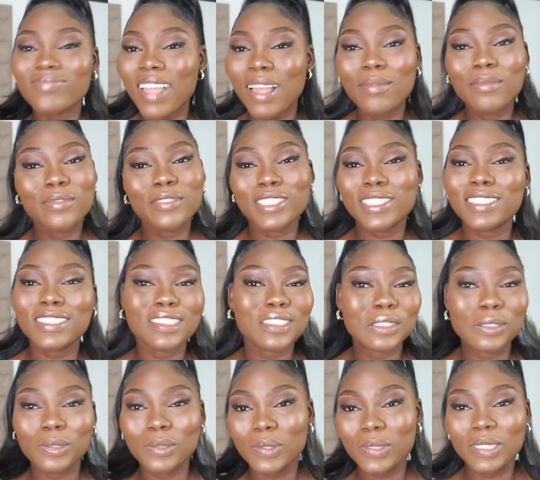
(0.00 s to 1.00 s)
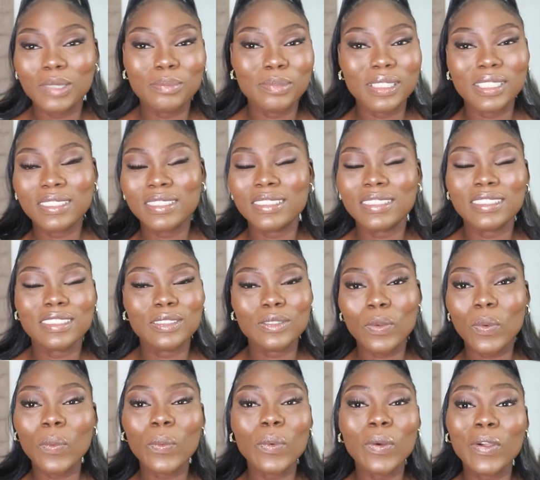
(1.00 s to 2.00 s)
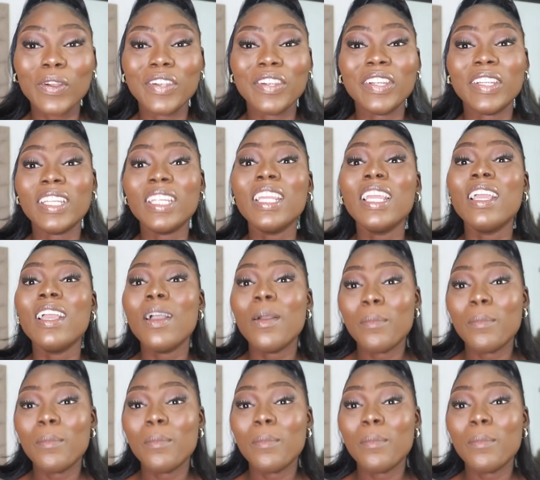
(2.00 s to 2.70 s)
I'm visiting all those places, don't worry.